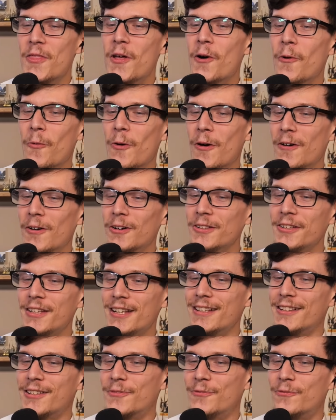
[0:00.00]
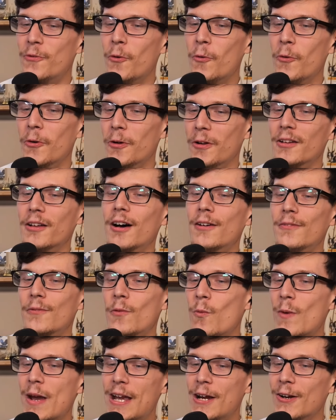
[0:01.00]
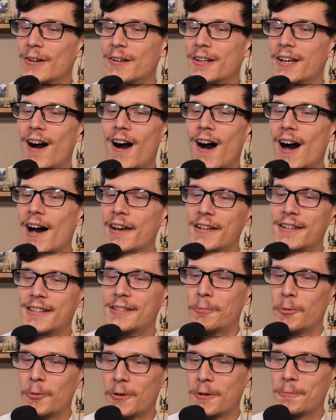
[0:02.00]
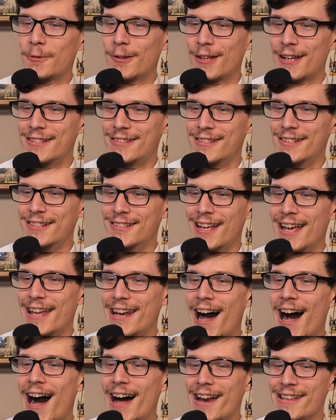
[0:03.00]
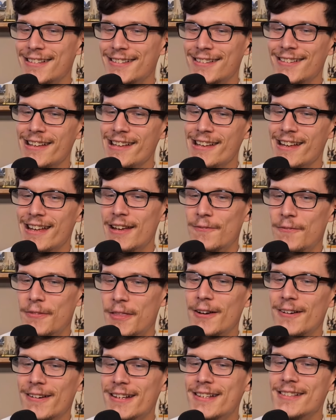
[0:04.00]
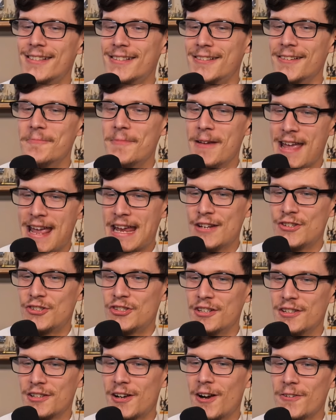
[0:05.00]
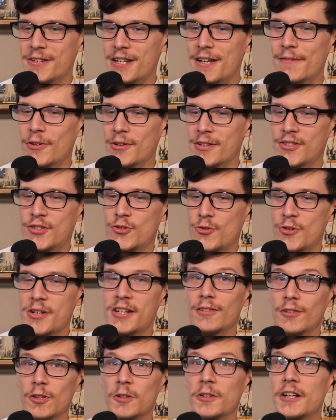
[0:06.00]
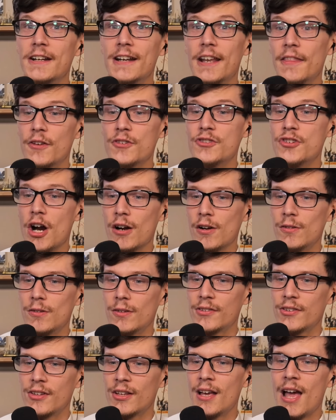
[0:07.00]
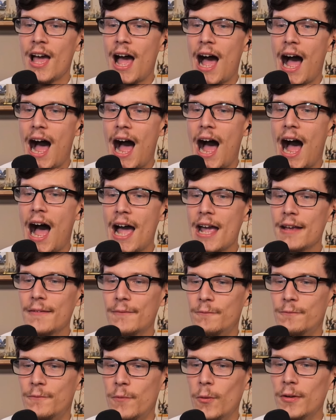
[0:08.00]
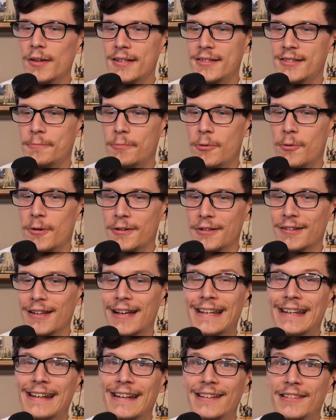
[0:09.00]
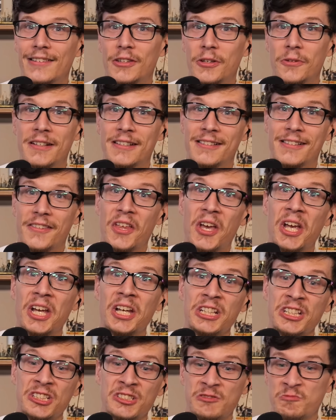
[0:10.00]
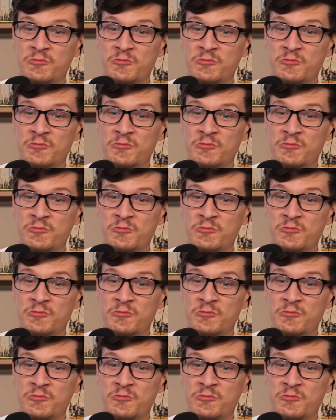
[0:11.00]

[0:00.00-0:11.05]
The world is full of weird, unexplored places, and honestly, if there is some ancient carnivorous tree lurking in the jungles, I fully support letting it do its thing.